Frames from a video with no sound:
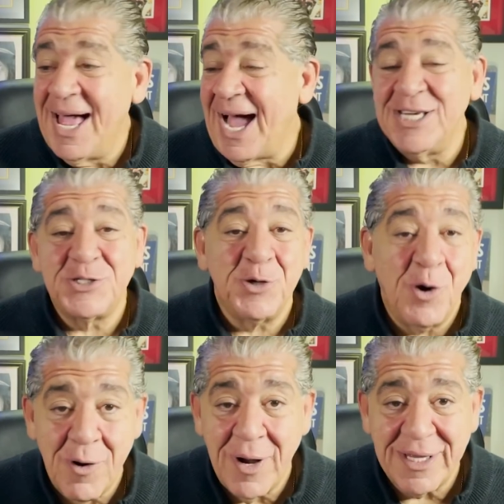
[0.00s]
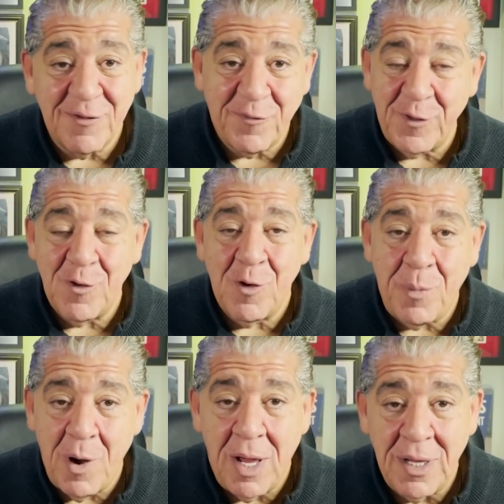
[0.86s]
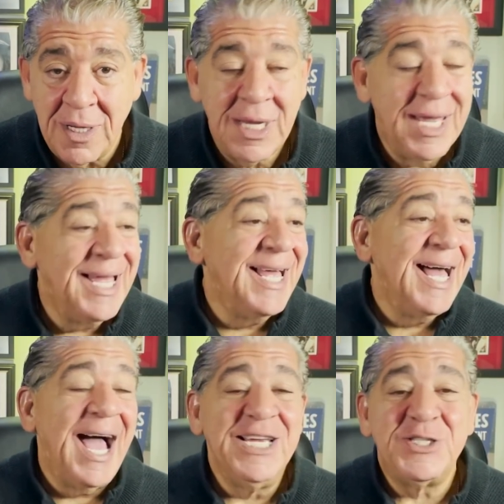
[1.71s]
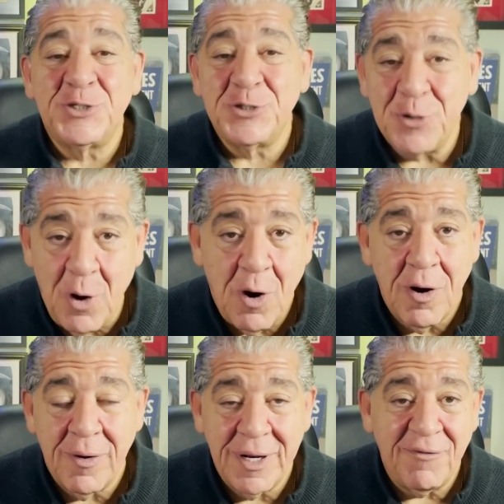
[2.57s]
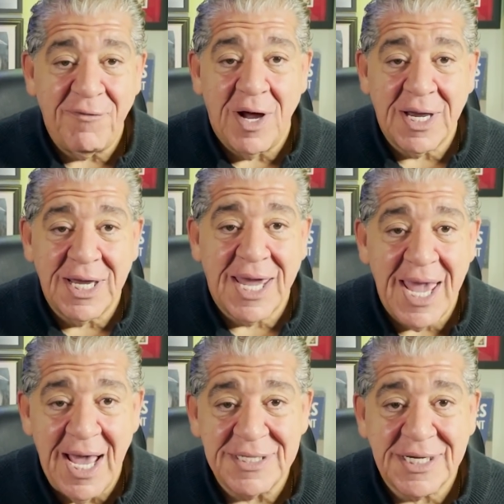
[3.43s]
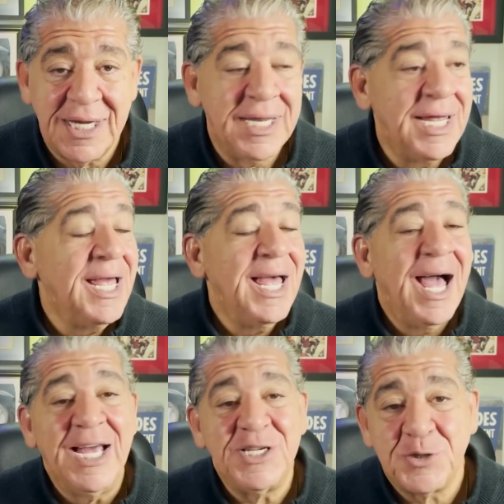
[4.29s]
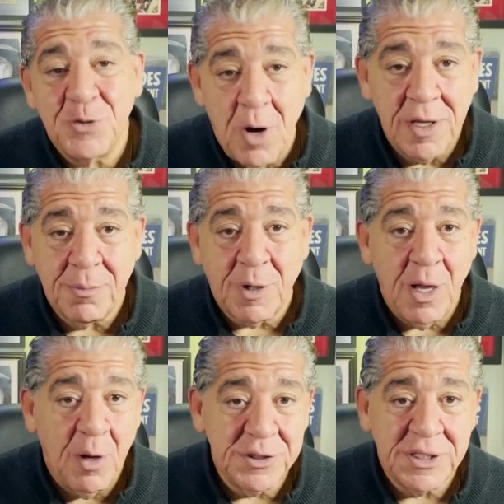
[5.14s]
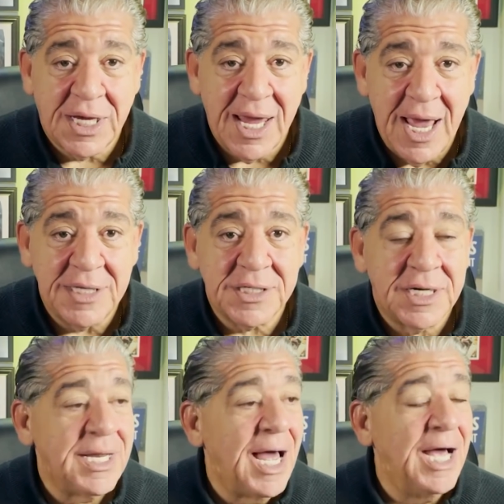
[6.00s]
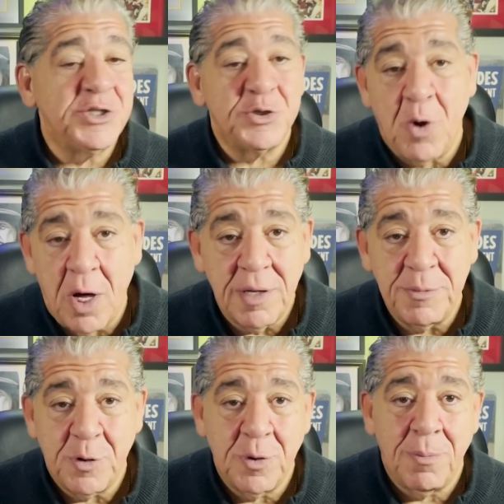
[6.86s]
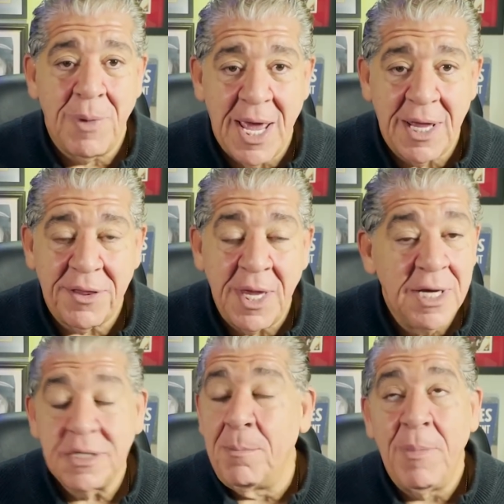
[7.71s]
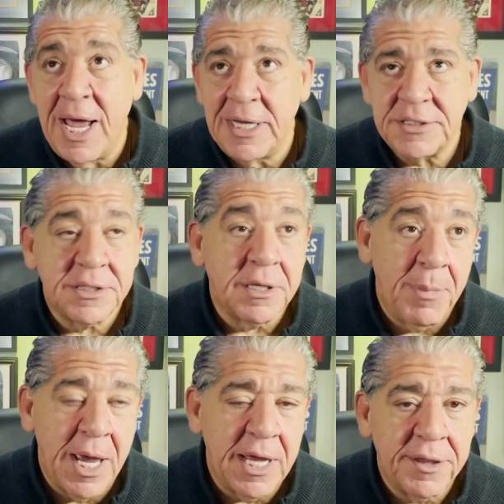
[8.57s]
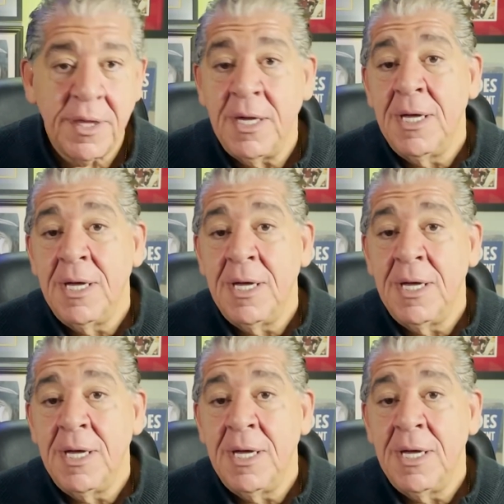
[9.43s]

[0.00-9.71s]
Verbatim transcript: I saw her at the funeral parlor. I saw her in a fucking casket. I saw them close the casket. I saw them do the math, the mass, the math.